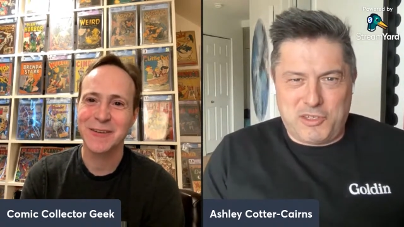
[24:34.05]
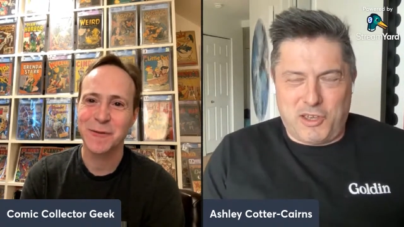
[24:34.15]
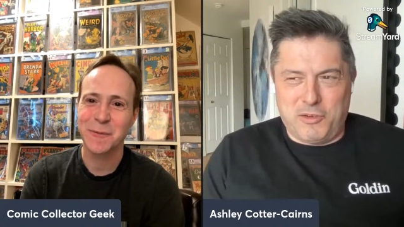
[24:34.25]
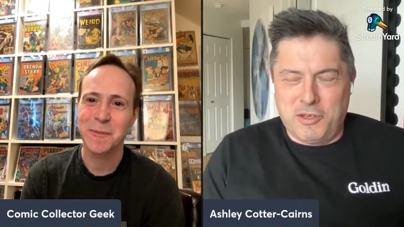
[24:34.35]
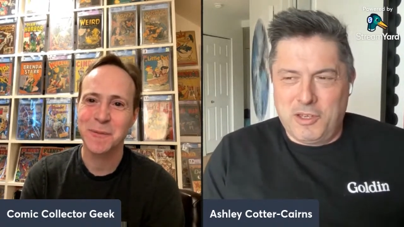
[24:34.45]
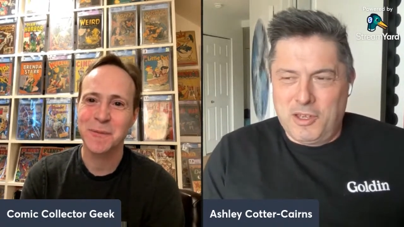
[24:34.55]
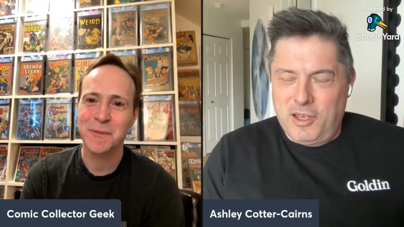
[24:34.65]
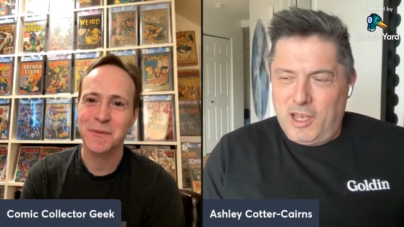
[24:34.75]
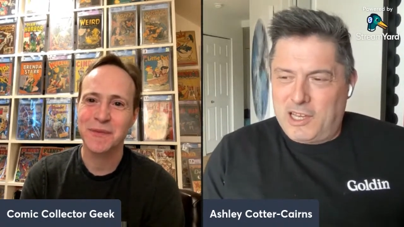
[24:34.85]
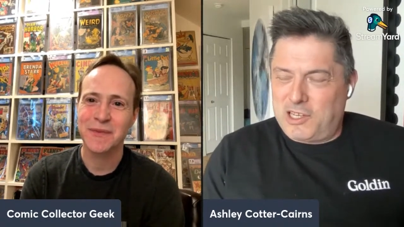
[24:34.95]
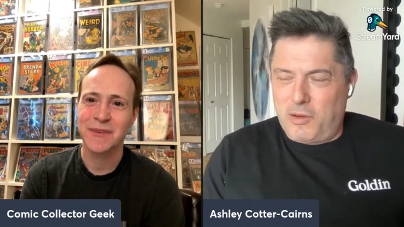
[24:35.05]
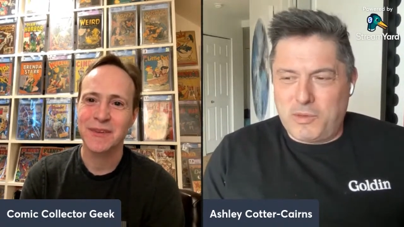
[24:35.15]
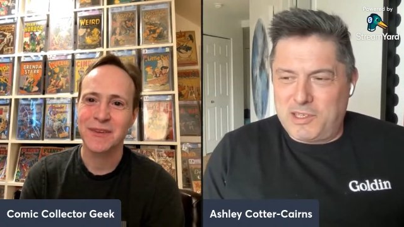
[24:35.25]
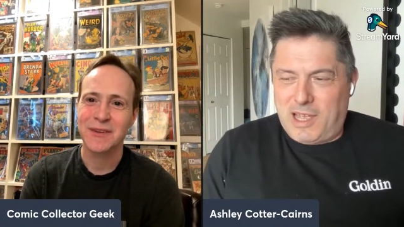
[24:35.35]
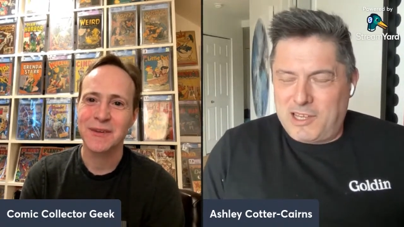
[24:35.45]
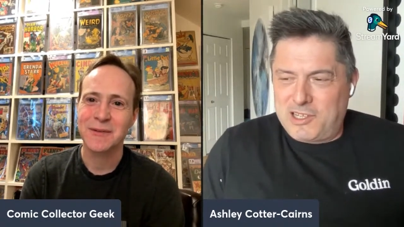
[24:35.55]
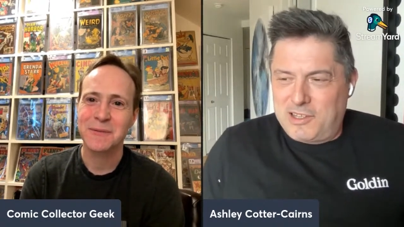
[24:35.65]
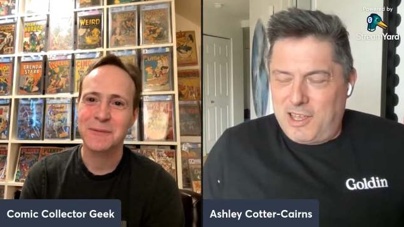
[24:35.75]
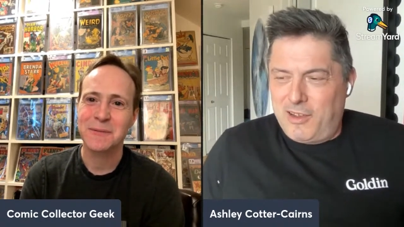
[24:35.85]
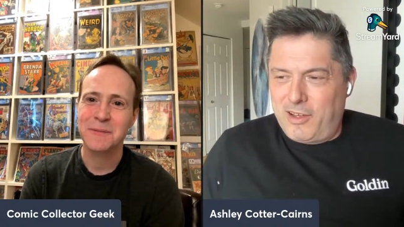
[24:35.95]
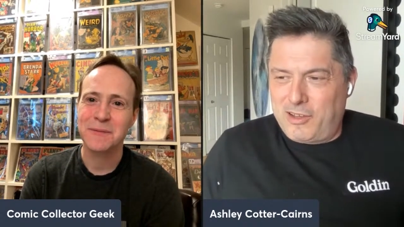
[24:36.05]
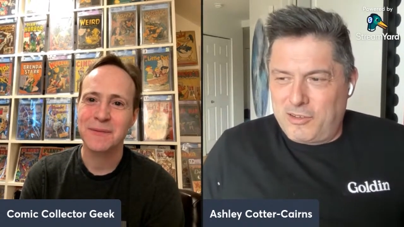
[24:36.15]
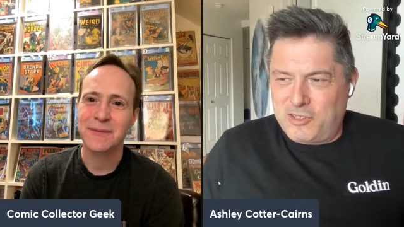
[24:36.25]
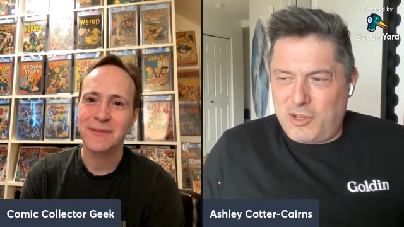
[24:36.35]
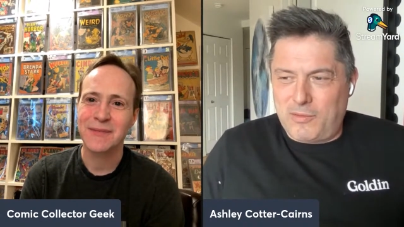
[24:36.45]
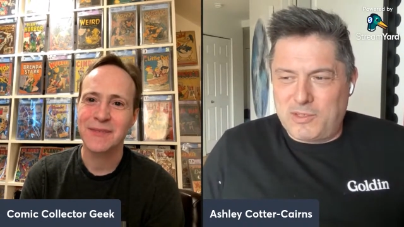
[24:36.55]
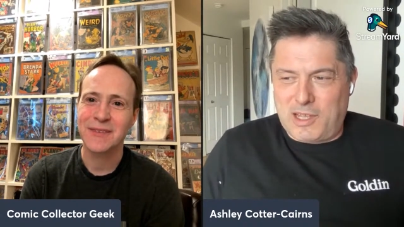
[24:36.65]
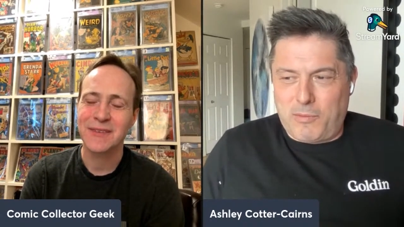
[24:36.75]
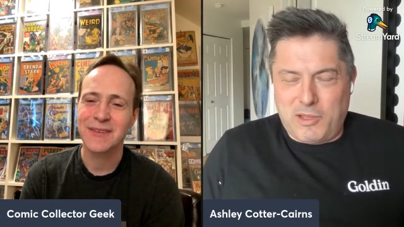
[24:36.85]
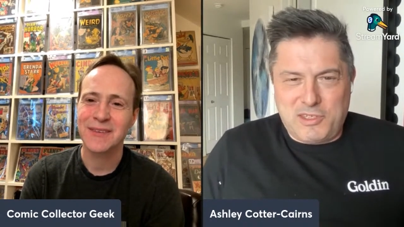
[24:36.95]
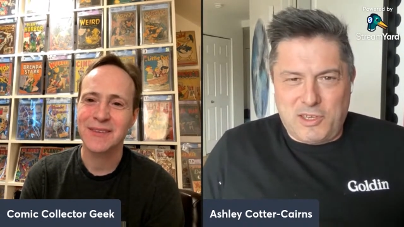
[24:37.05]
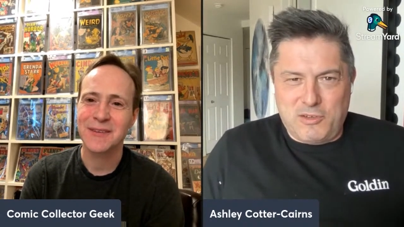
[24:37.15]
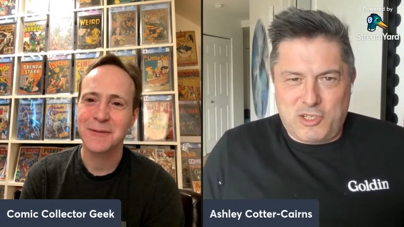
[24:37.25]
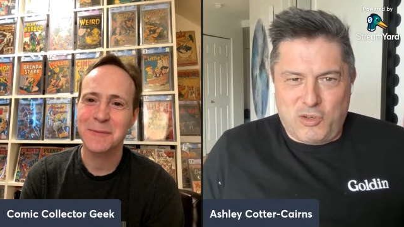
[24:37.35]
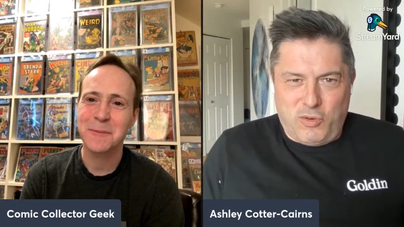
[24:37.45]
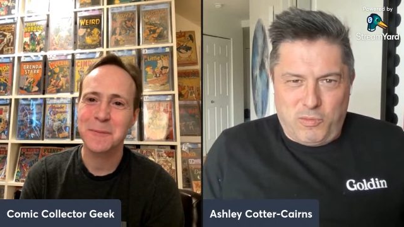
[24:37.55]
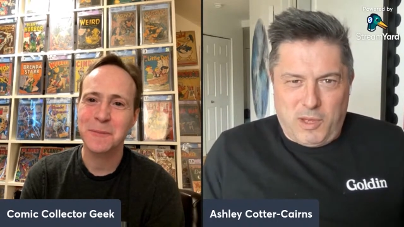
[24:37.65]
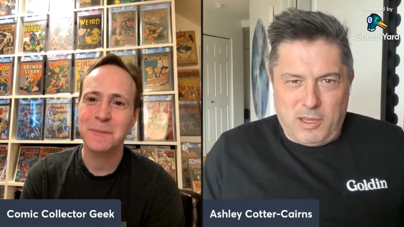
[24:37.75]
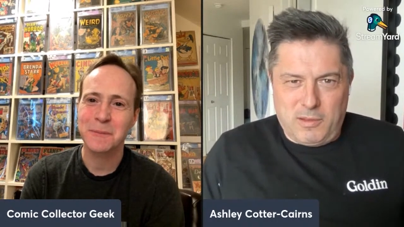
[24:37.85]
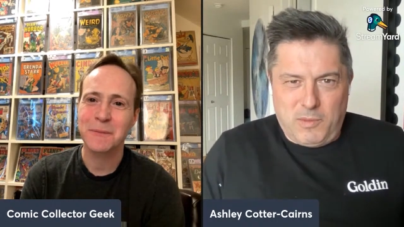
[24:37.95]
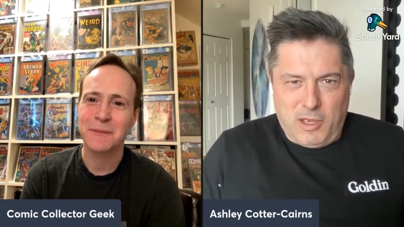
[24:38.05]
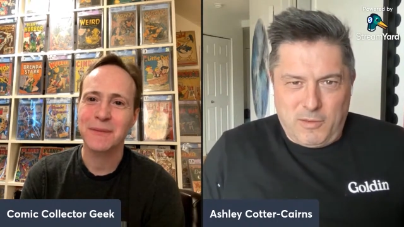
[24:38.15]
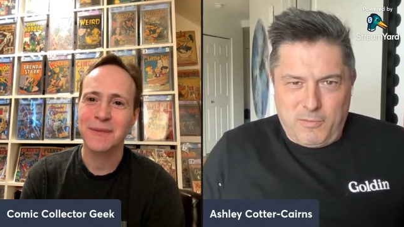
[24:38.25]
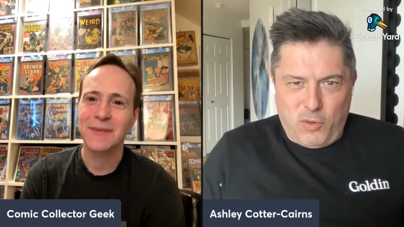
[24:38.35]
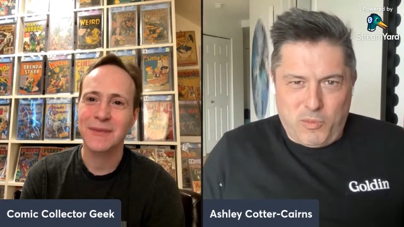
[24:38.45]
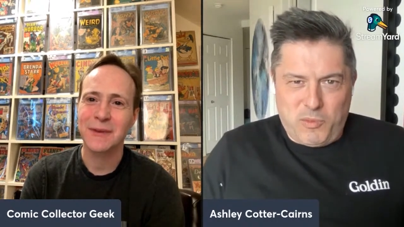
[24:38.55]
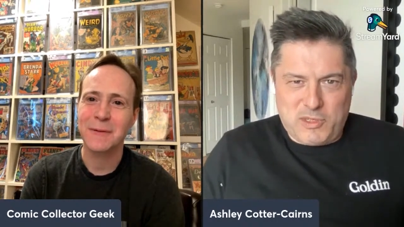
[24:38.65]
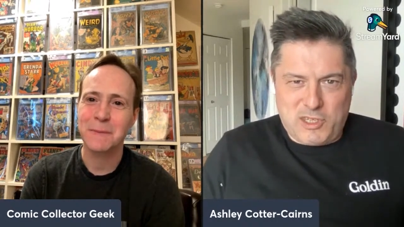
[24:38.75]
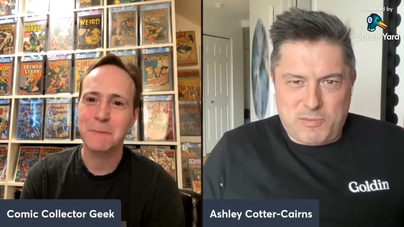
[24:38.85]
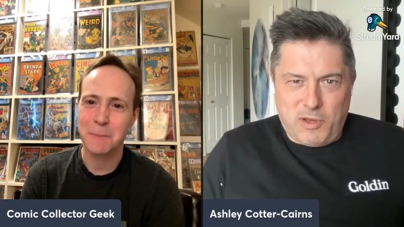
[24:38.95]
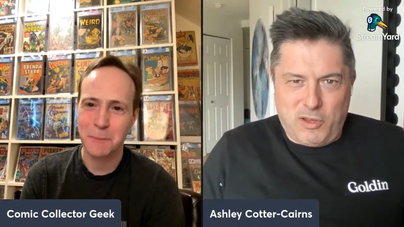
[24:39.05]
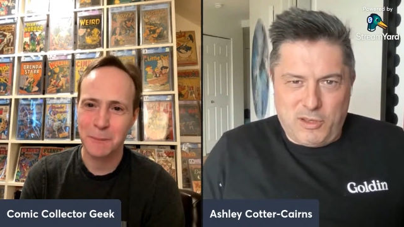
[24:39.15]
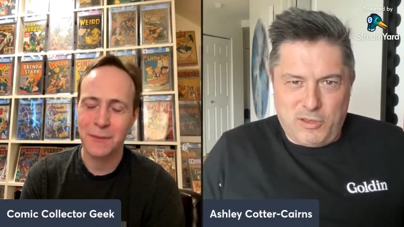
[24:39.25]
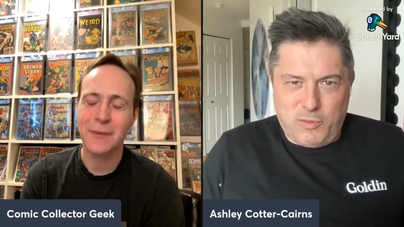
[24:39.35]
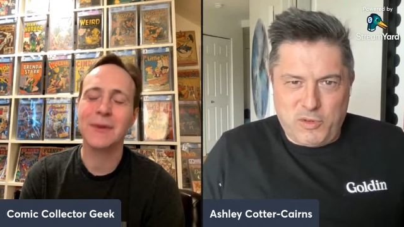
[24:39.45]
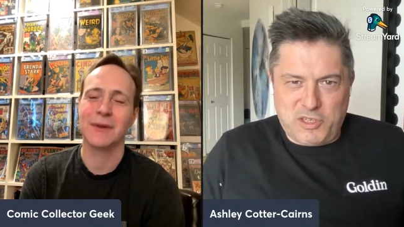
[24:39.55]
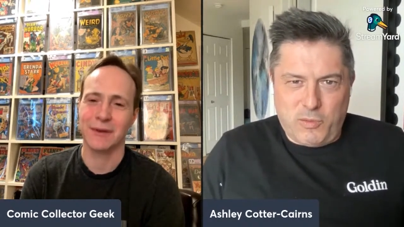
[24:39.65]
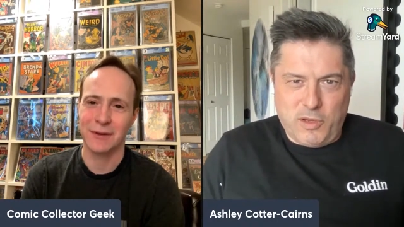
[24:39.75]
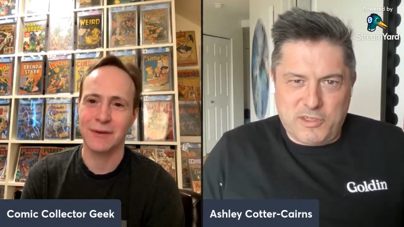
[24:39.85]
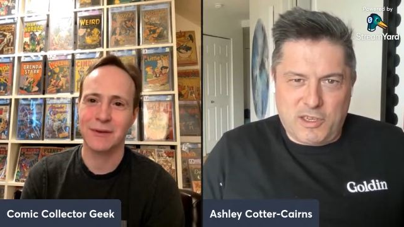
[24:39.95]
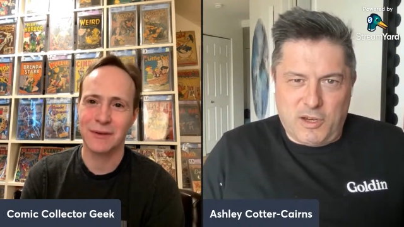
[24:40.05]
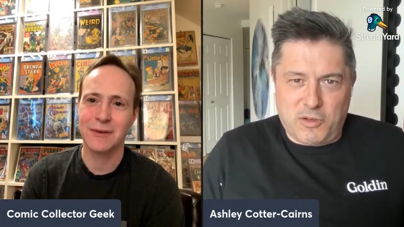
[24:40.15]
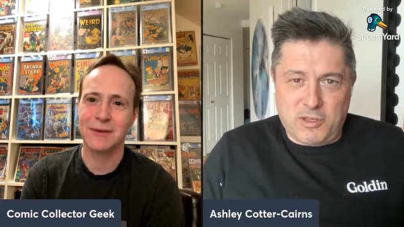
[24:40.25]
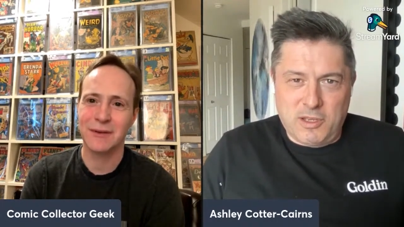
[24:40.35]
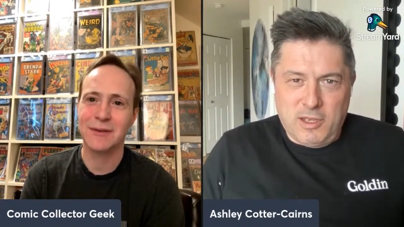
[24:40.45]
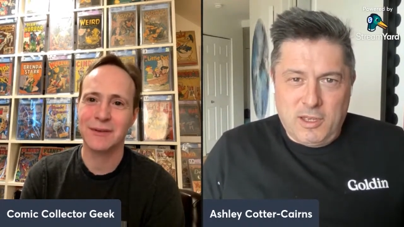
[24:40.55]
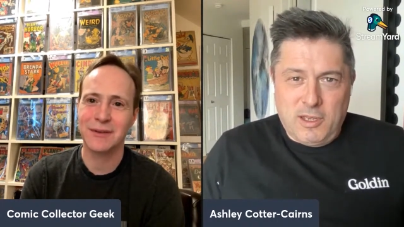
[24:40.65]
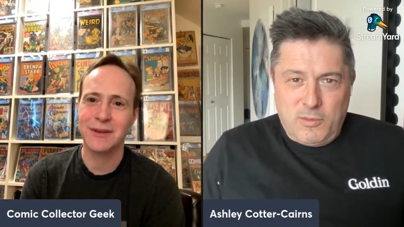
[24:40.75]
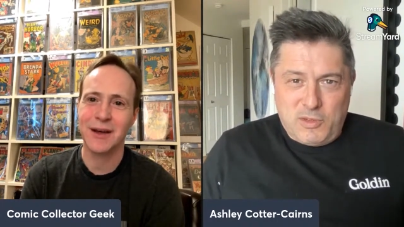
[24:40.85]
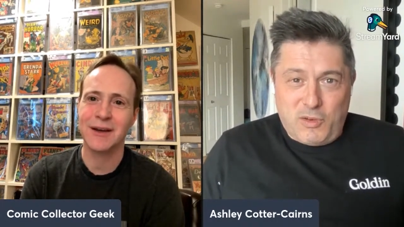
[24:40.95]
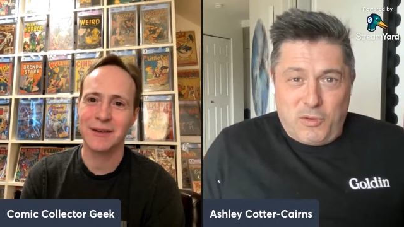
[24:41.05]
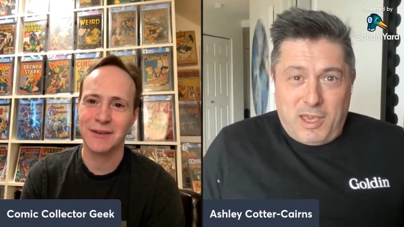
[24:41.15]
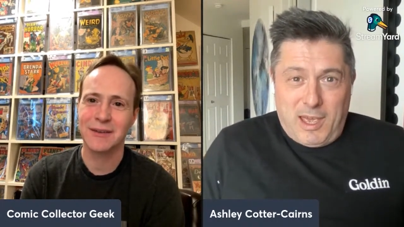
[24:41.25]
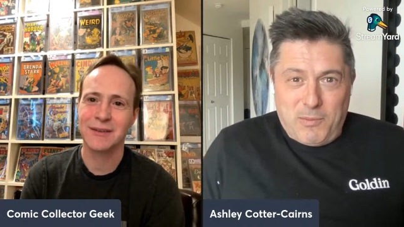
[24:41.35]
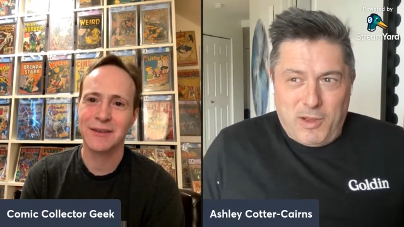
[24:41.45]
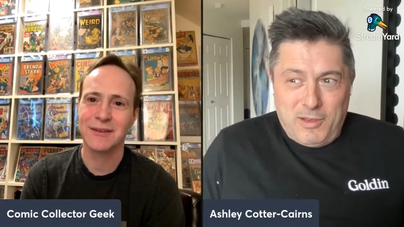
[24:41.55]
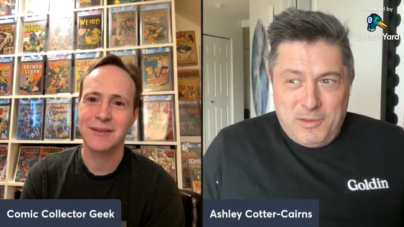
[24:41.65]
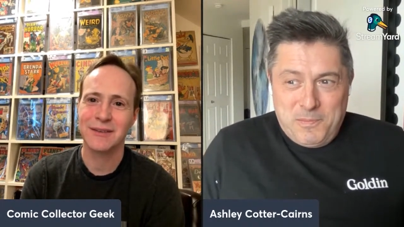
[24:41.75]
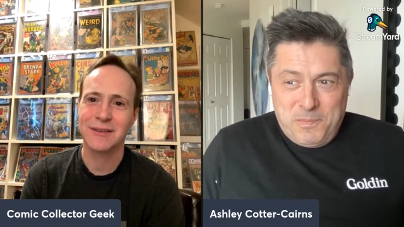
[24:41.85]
Speaker 1: So actually, I wasn't actually there. I couldn't travel to that one. So Sean, my my former business partner, who also works at Goldin, yeah. was on camera.